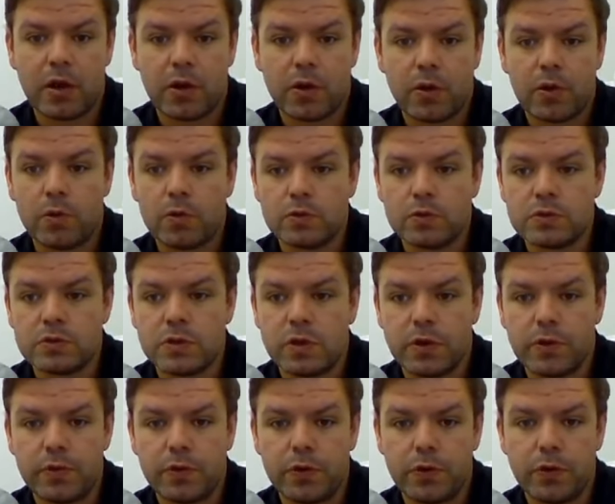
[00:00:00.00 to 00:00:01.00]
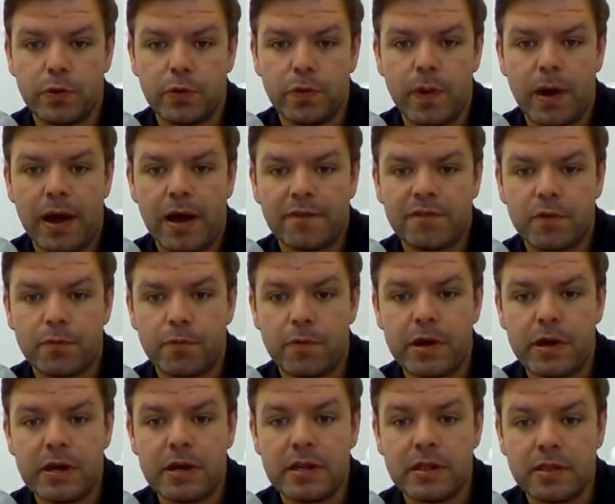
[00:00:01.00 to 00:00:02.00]
I also knew after
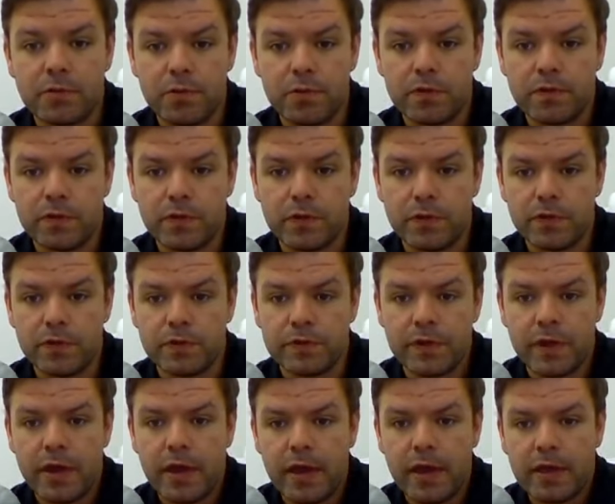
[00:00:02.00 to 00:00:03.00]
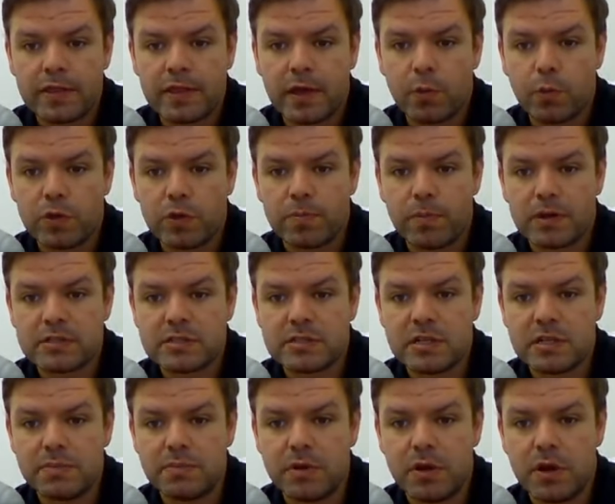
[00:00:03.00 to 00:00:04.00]
reading the reviews that with my
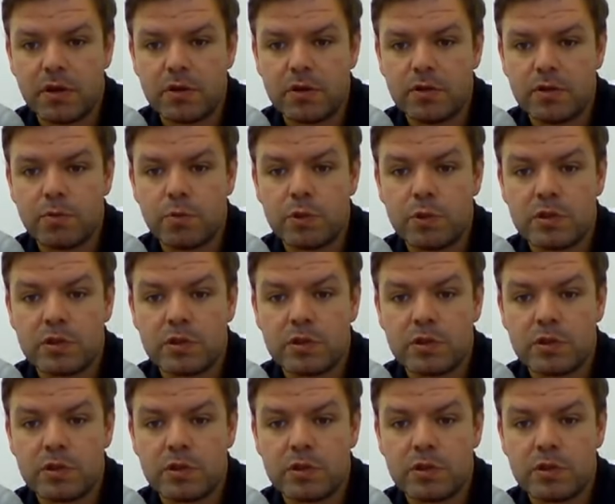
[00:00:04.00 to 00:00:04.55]
slim nose,